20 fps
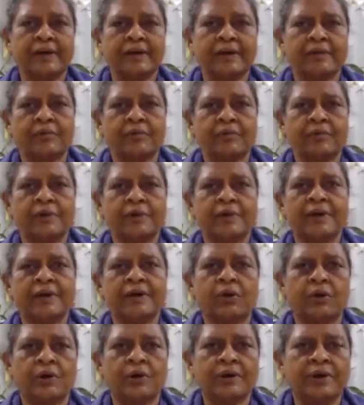I have
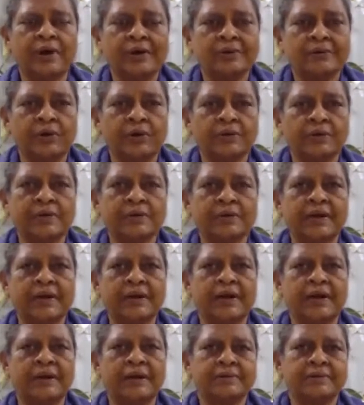already organized, all the
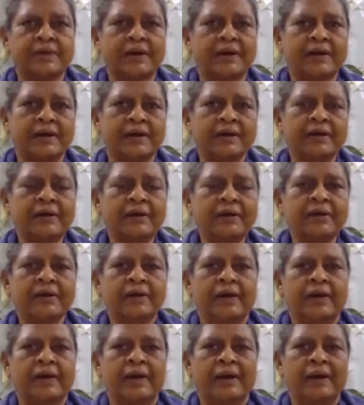10 nuns are ready,
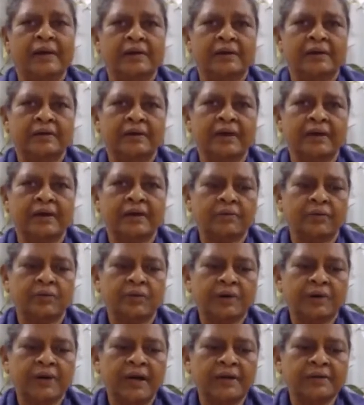and I have
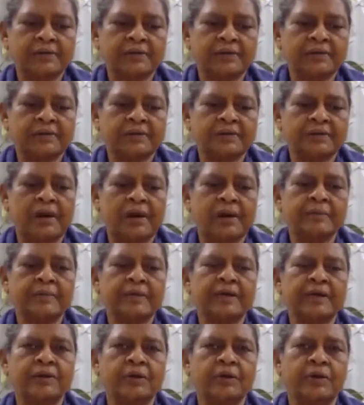organized
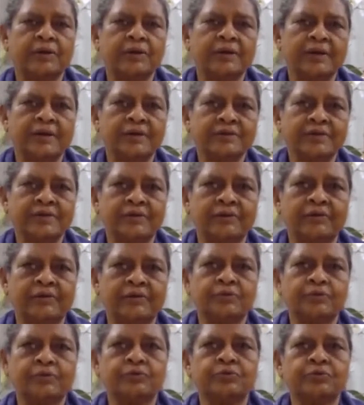ceremonial ordination
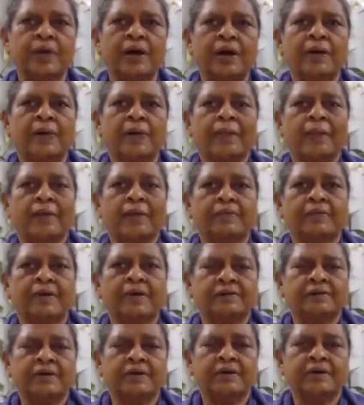of Kusuma
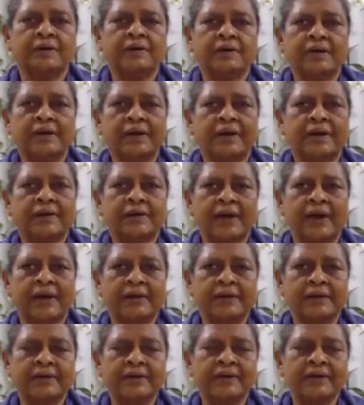when she returned at
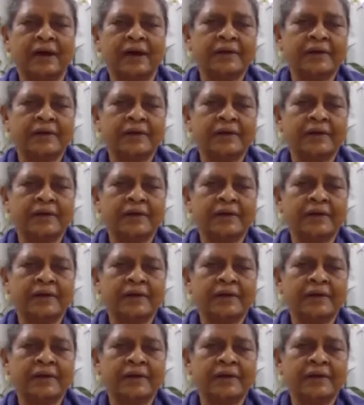Kalania.